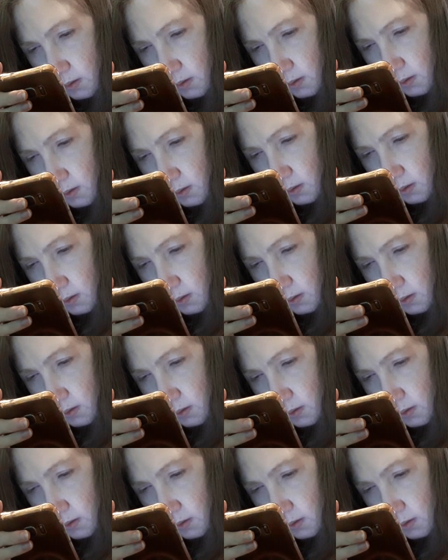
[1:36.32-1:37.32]

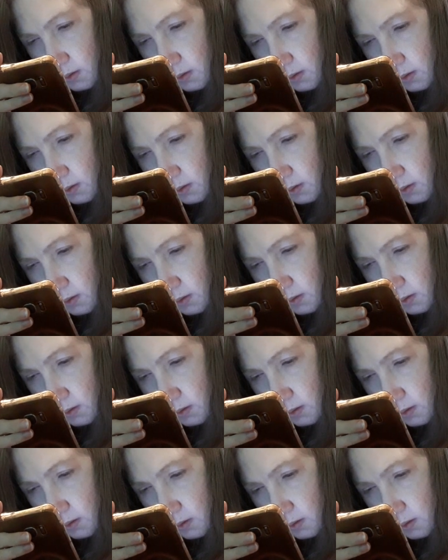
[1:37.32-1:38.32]

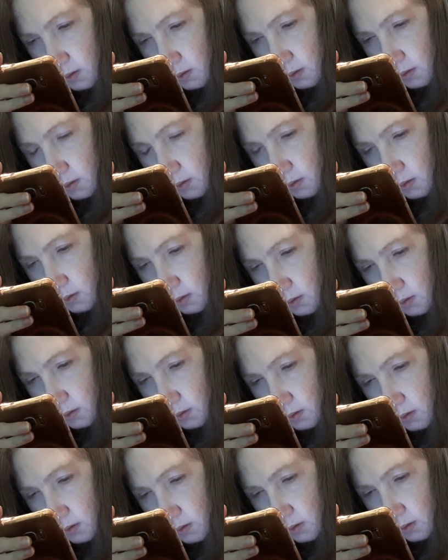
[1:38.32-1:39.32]

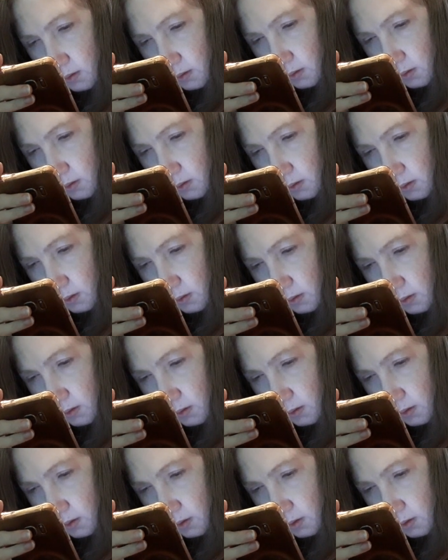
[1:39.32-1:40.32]

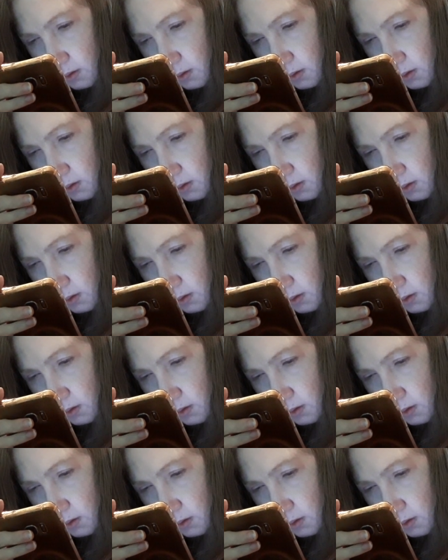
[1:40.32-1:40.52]
[no speech]